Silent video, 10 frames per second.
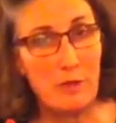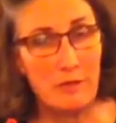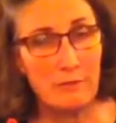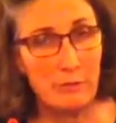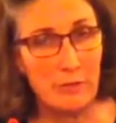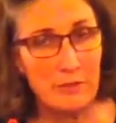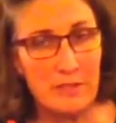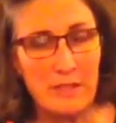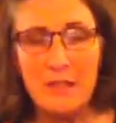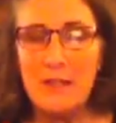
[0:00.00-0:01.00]
of
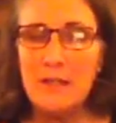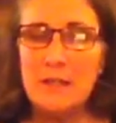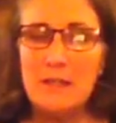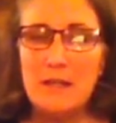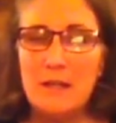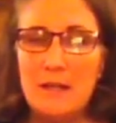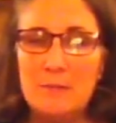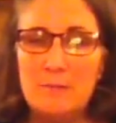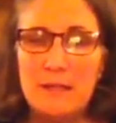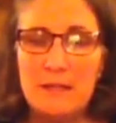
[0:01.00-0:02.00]
royalty,
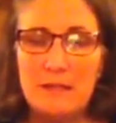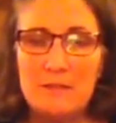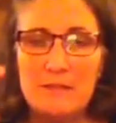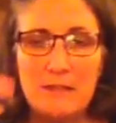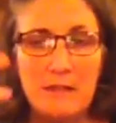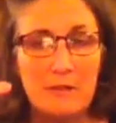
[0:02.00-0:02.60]
and I've seen other